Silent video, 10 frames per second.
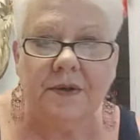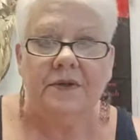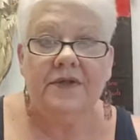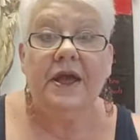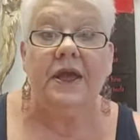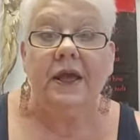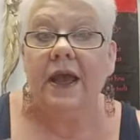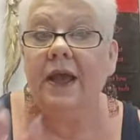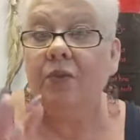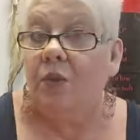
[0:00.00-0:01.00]
thing,
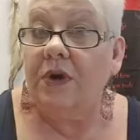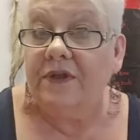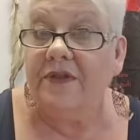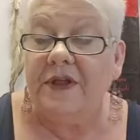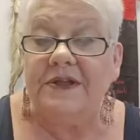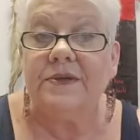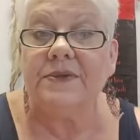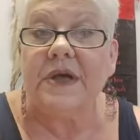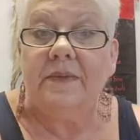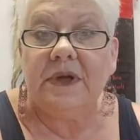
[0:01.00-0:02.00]
and one of the things that
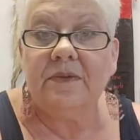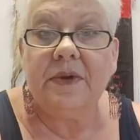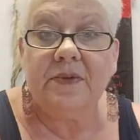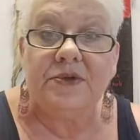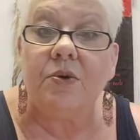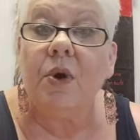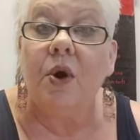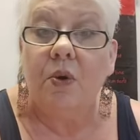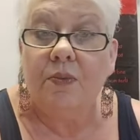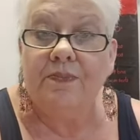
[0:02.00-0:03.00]
was coming to me was
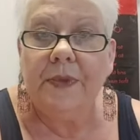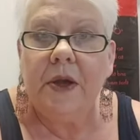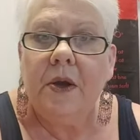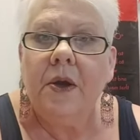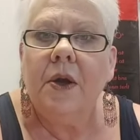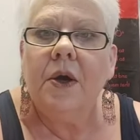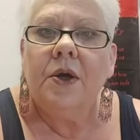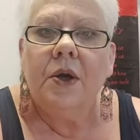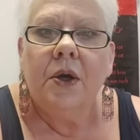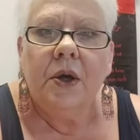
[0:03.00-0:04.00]
crow.
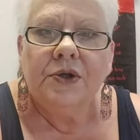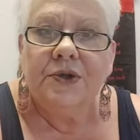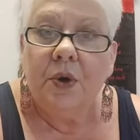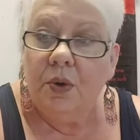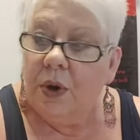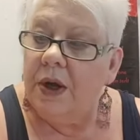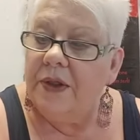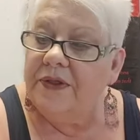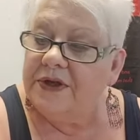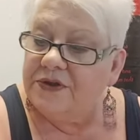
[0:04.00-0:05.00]
So
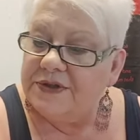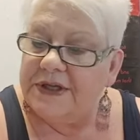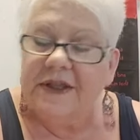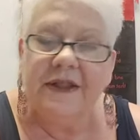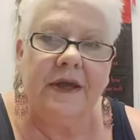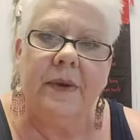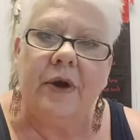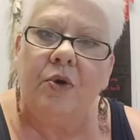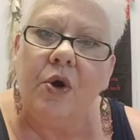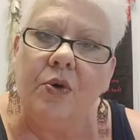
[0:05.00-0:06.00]
the interesting thing about
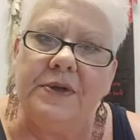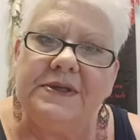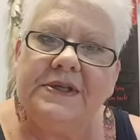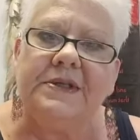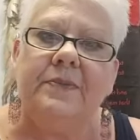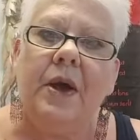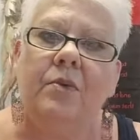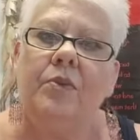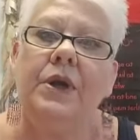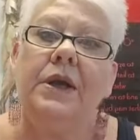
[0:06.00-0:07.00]
crow is it's
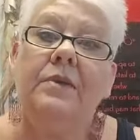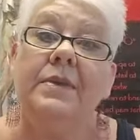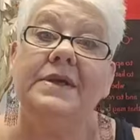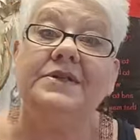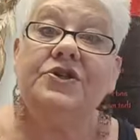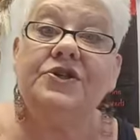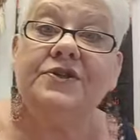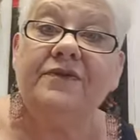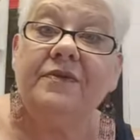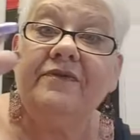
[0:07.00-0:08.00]
about bringing messages
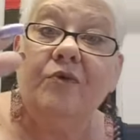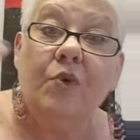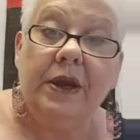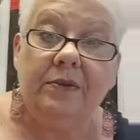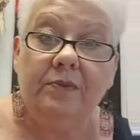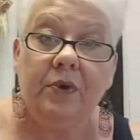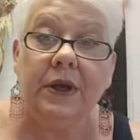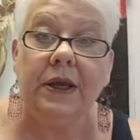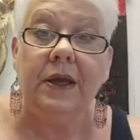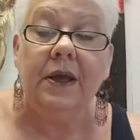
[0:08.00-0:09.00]
from the void,
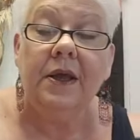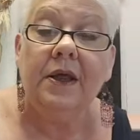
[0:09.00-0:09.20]
bringing